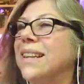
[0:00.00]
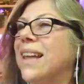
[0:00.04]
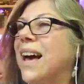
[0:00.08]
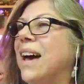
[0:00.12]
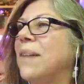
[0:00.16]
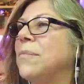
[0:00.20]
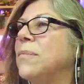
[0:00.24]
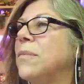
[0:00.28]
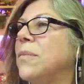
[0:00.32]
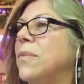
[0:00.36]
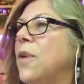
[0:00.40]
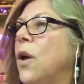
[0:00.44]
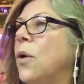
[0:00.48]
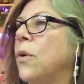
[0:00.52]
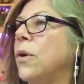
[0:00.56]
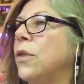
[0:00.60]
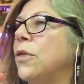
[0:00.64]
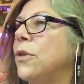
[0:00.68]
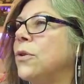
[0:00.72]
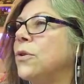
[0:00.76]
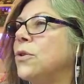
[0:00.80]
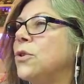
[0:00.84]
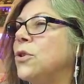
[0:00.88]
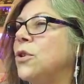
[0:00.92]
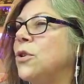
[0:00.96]
I'm going
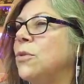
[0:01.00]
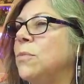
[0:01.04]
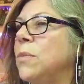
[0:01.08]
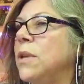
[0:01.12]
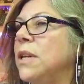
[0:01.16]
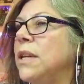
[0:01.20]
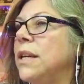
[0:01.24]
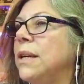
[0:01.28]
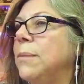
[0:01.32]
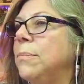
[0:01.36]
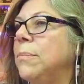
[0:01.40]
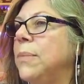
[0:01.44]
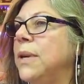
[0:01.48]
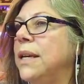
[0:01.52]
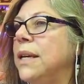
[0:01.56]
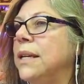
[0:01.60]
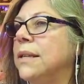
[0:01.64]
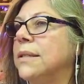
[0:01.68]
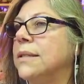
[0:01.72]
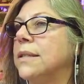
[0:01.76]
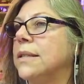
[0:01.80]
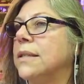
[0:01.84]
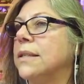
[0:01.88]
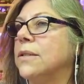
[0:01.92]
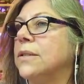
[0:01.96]
through too many
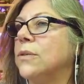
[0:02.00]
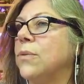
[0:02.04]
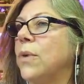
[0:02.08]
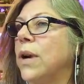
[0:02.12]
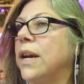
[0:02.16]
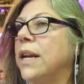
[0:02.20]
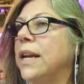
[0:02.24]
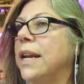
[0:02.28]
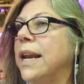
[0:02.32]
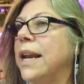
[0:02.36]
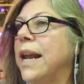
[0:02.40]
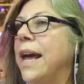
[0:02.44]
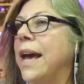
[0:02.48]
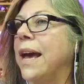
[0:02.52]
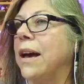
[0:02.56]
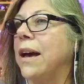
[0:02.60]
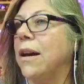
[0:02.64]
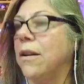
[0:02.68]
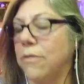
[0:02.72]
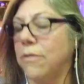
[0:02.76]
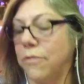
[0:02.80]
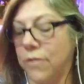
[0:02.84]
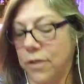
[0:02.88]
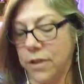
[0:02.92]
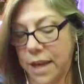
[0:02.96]
pieces right
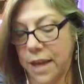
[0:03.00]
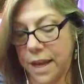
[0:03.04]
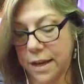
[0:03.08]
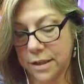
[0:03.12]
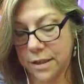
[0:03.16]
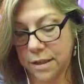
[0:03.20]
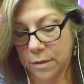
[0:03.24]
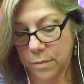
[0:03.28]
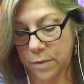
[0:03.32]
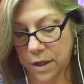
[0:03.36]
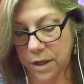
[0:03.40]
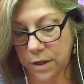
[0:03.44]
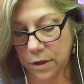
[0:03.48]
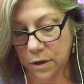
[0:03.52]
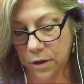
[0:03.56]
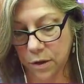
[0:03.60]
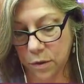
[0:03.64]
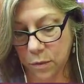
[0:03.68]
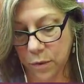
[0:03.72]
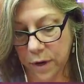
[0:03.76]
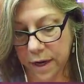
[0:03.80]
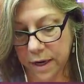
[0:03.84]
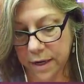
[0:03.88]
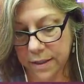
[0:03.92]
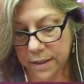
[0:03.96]
now for that to be a good
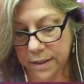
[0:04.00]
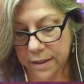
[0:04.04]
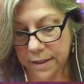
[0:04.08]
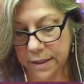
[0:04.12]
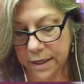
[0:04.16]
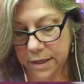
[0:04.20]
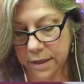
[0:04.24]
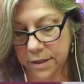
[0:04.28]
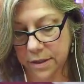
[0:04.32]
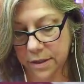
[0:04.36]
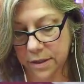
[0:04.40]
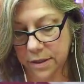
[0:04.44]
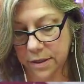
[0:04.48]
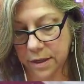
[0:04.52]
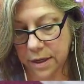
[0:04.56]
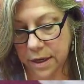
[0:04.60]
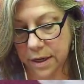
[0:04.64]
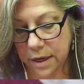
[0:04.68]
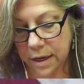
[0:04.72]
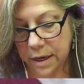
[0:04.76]
way to stitch.